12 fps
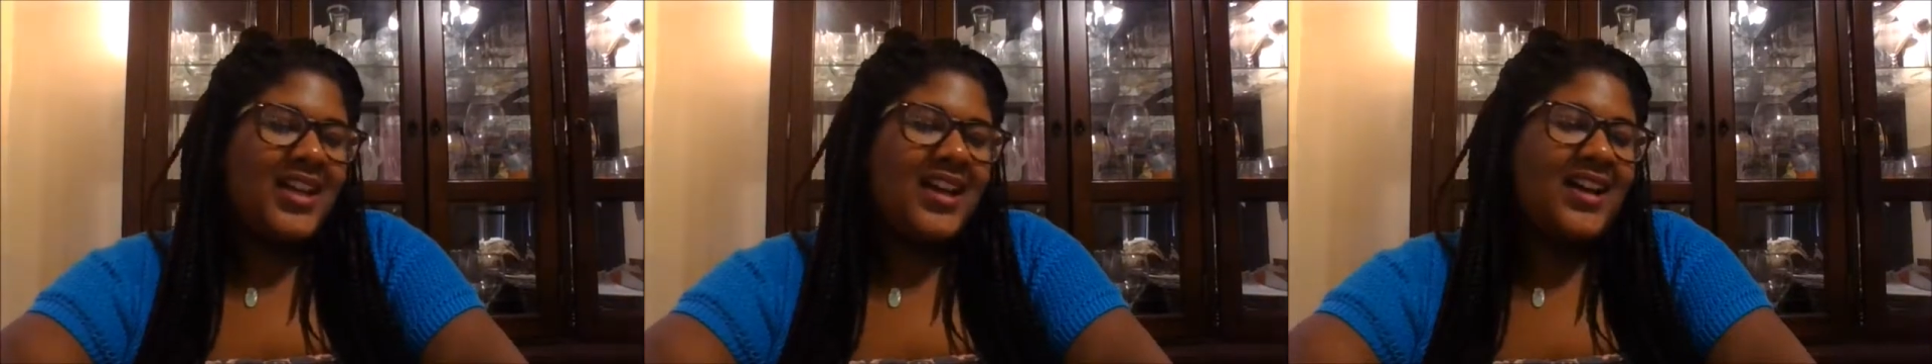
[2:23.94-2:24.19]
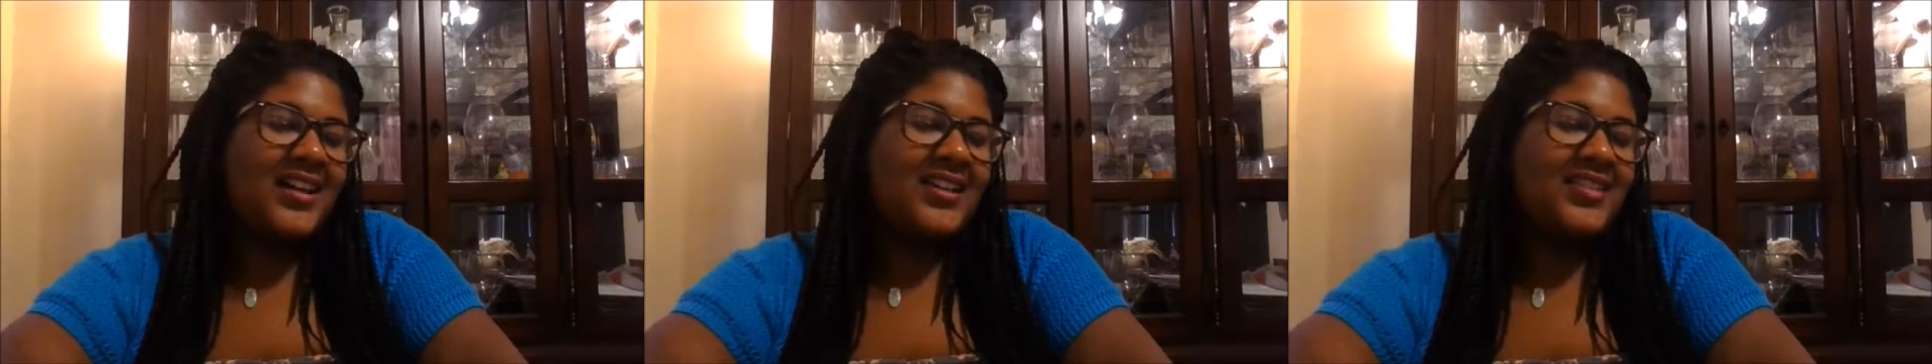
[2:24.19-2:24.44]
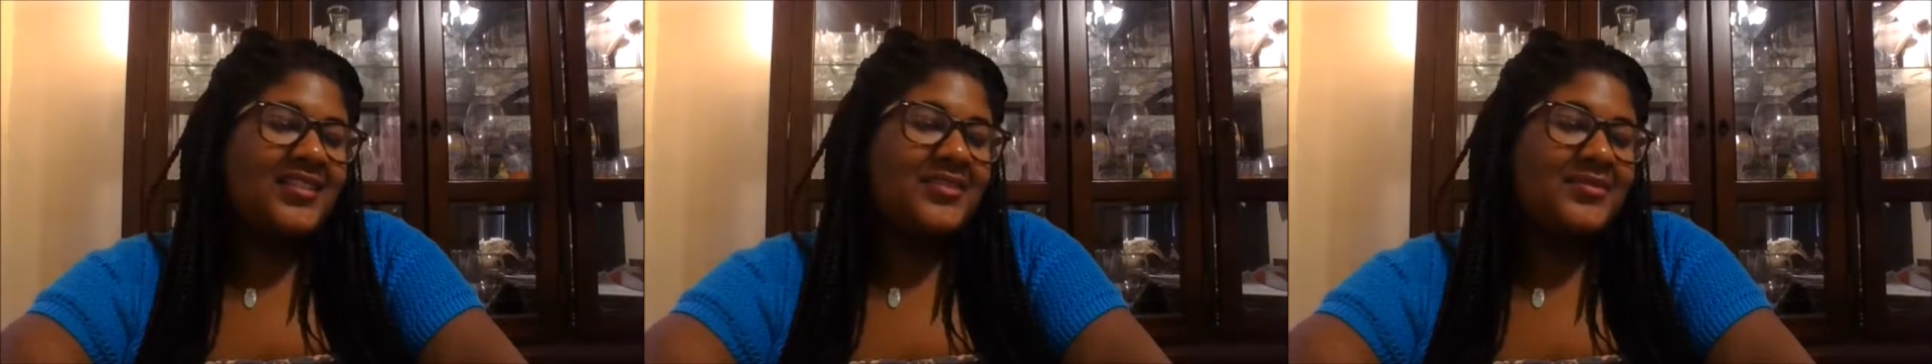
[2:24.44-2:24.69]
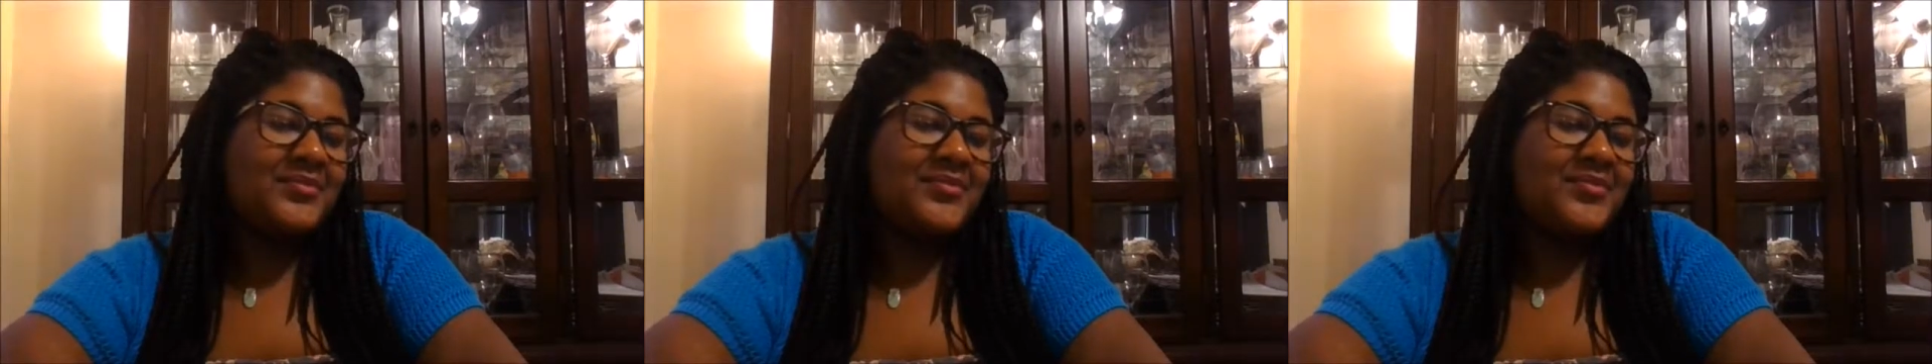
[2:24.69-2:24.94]
Cock.
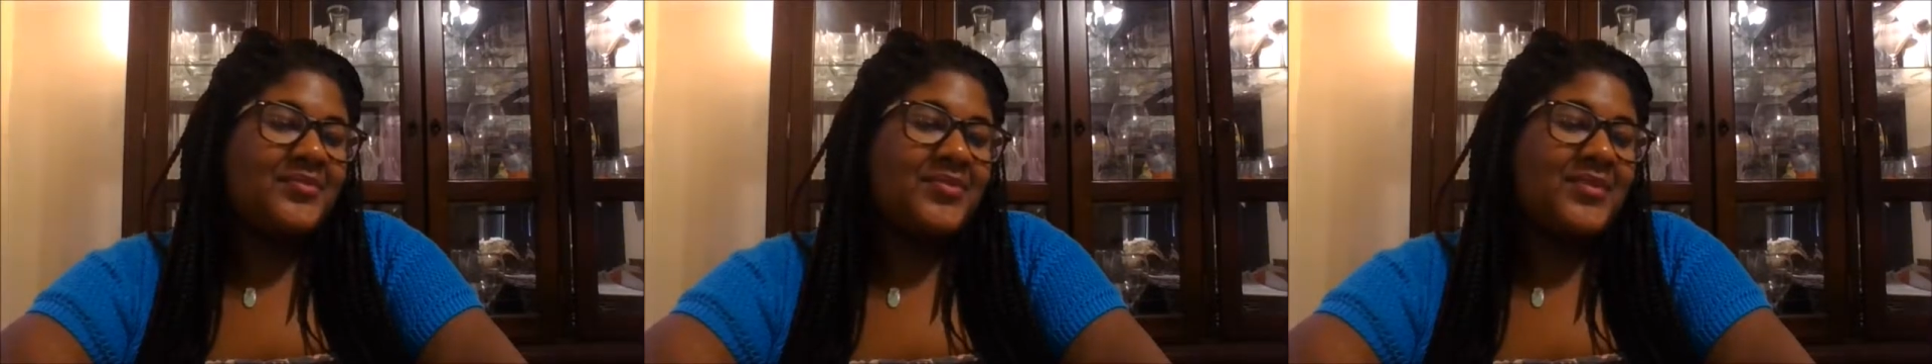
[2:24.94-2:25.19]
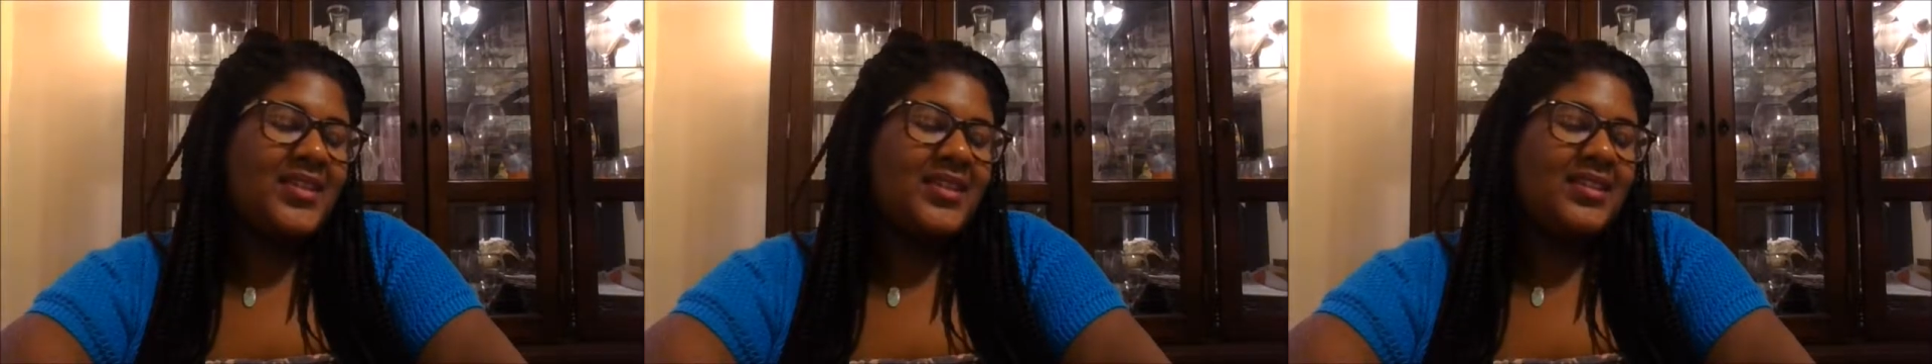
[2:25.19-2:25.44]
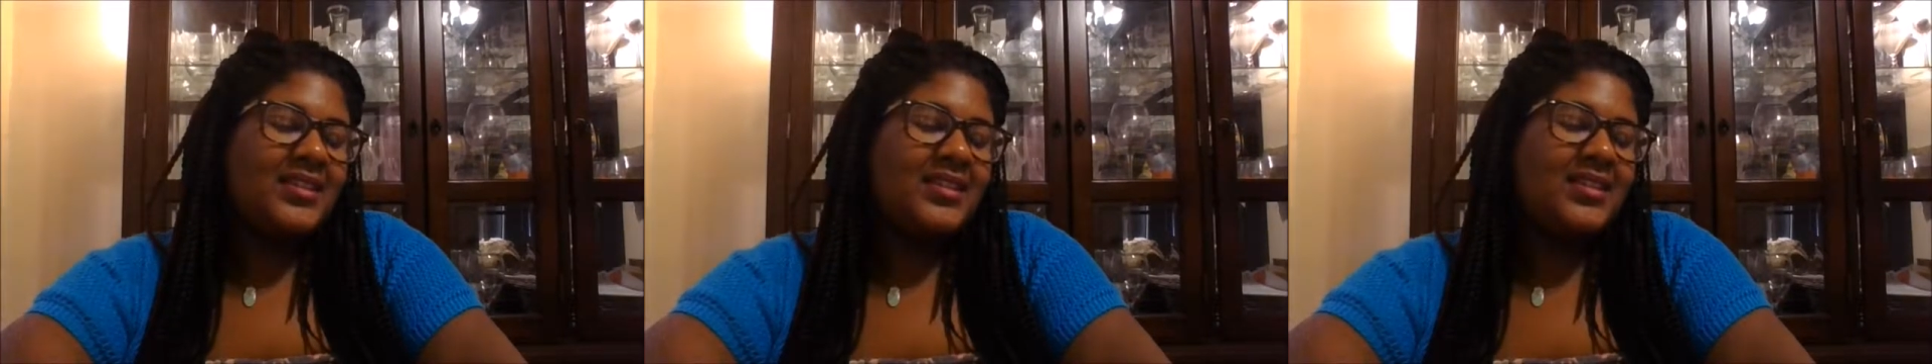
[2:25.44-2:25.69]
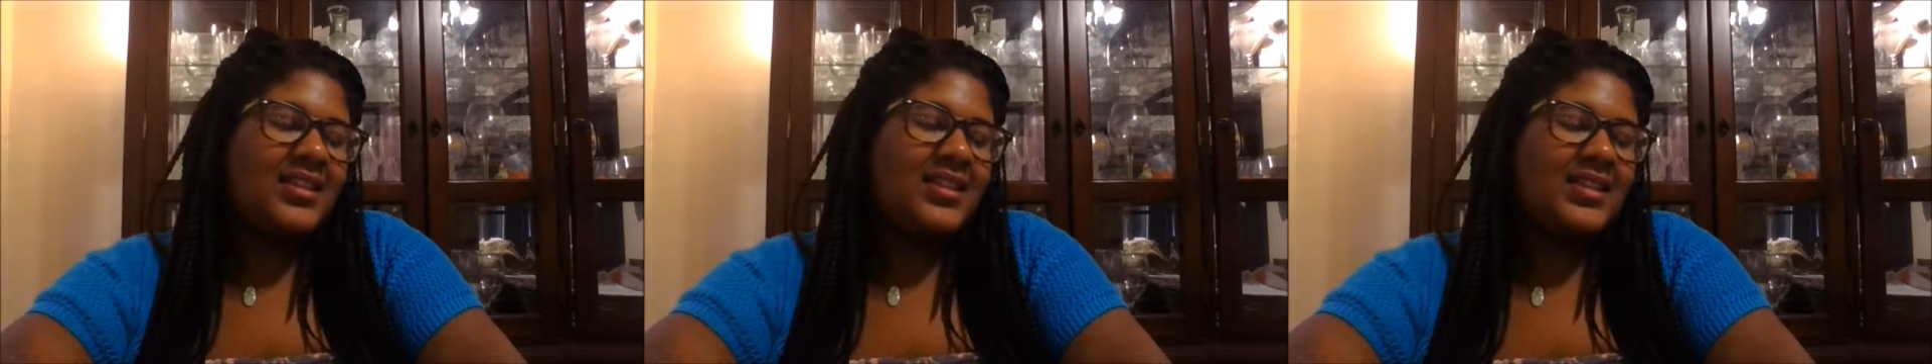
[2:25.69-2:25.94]

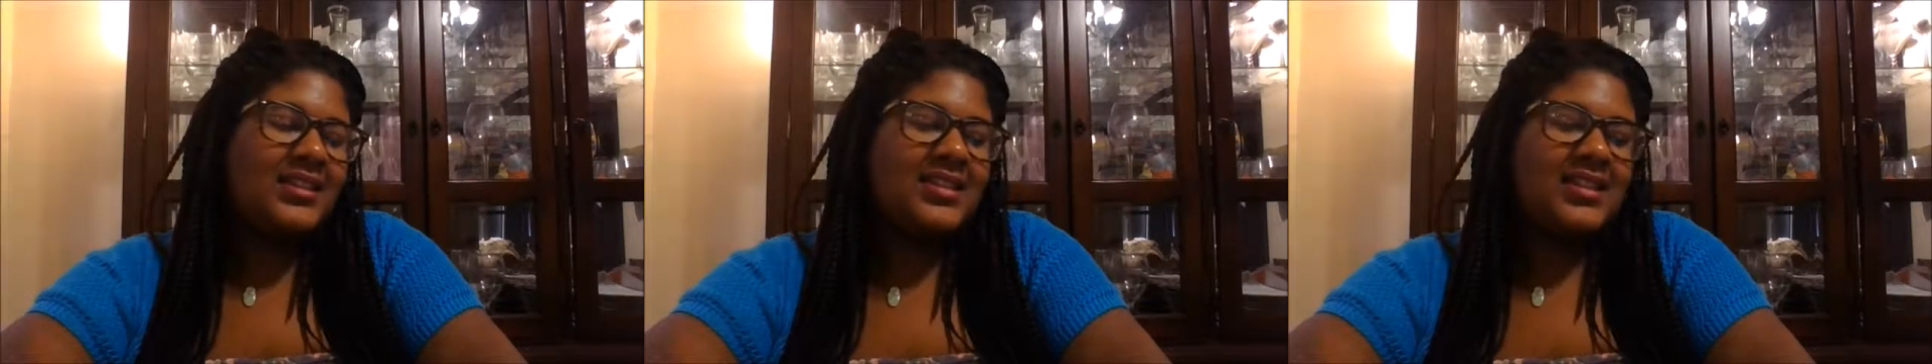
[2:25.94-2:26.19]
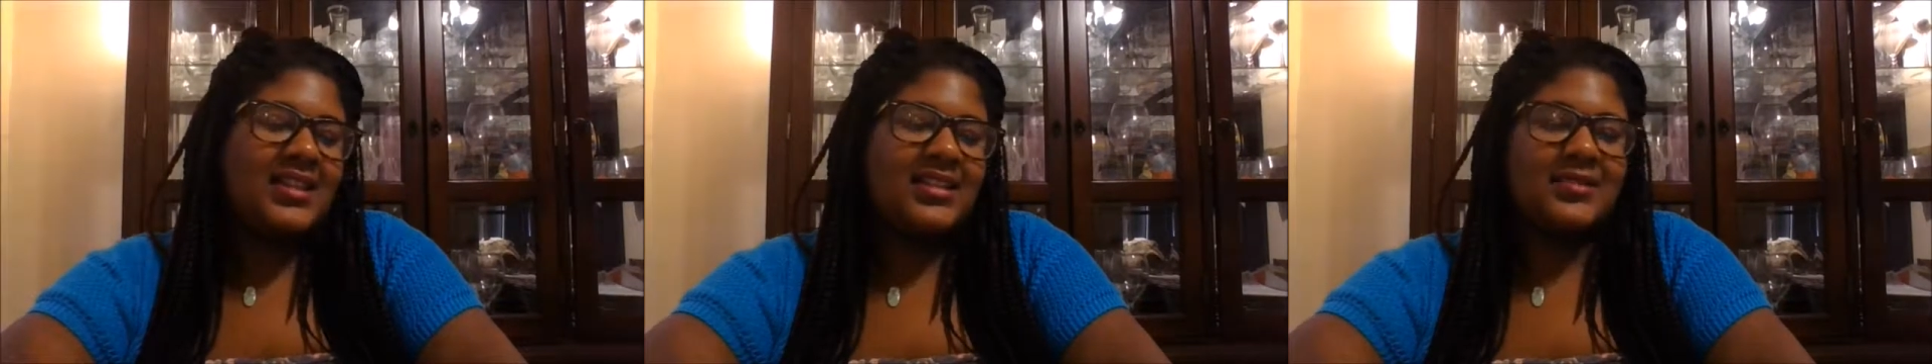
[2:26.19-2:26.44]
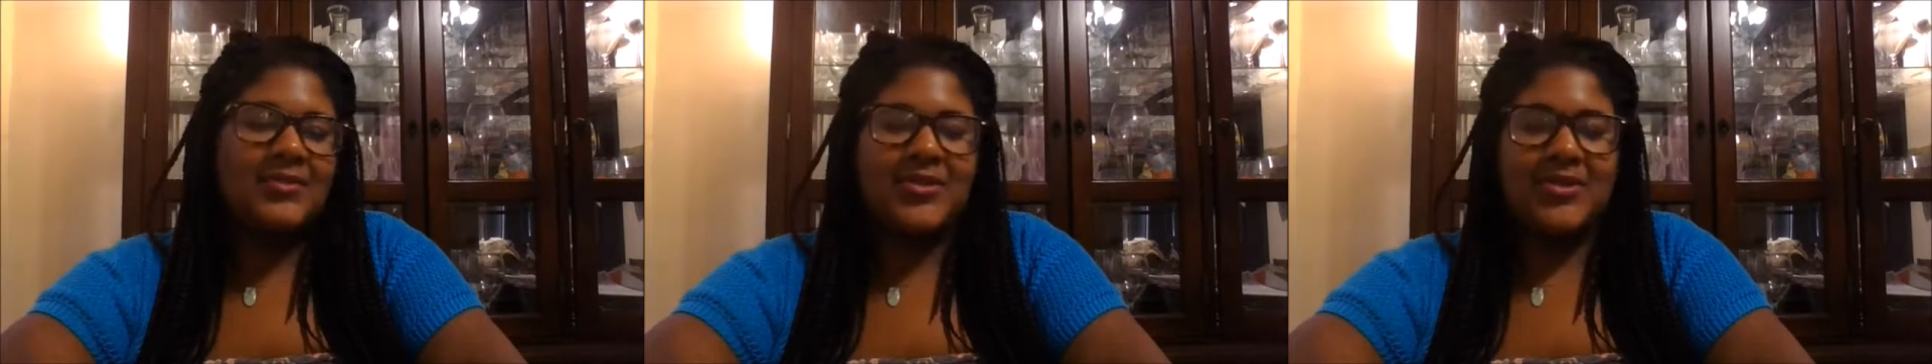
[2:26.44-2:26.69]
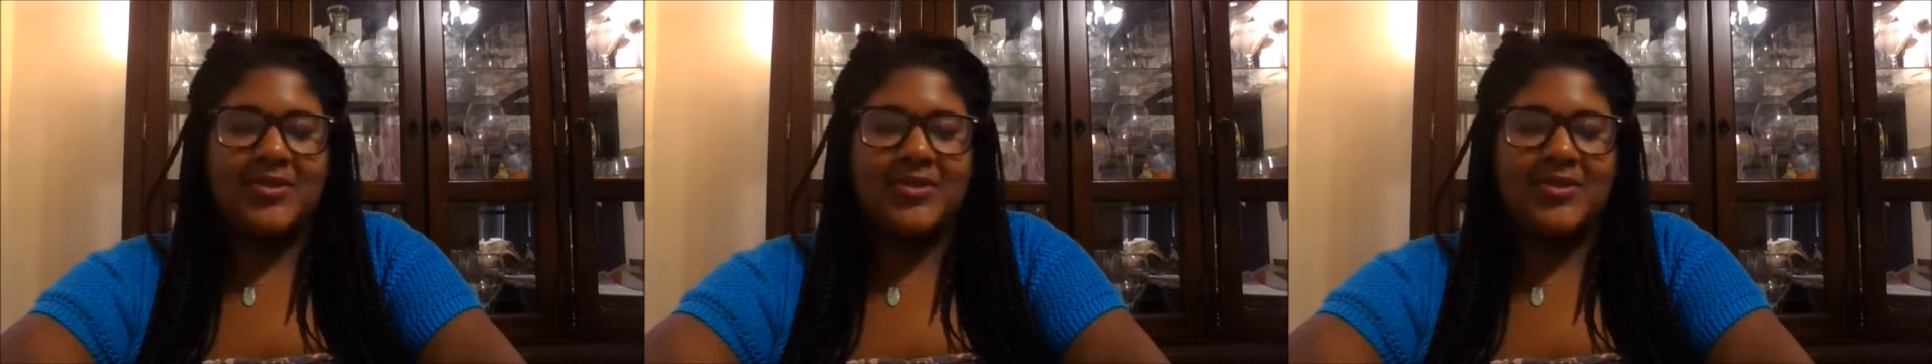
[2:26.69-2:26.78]
Good night, Detective